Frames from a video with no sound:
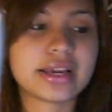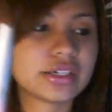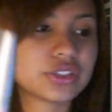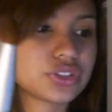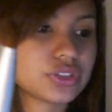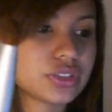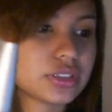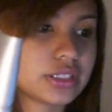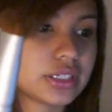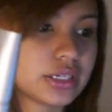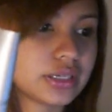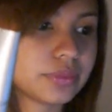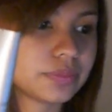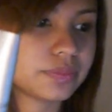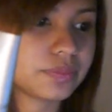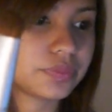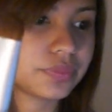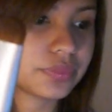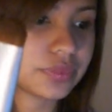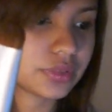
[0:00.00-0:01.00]
actually.
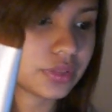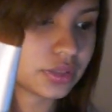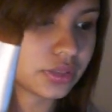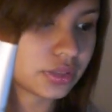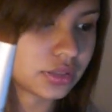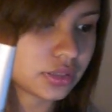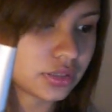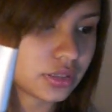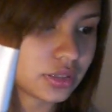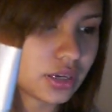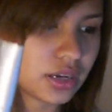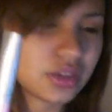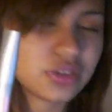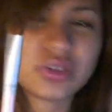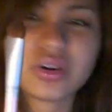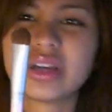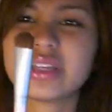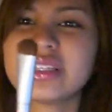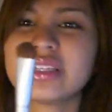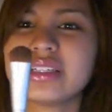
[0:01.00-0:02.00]

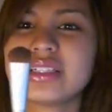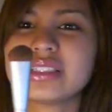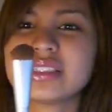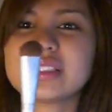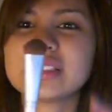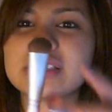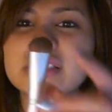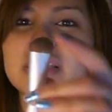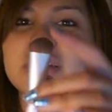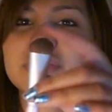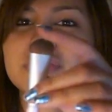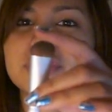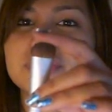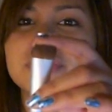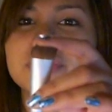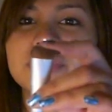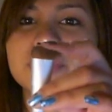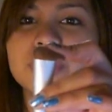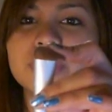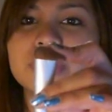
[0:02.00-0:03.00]
No, I think this is the
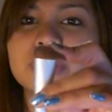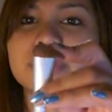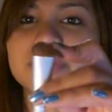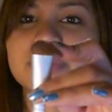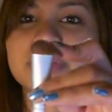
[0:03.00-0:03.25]
fuller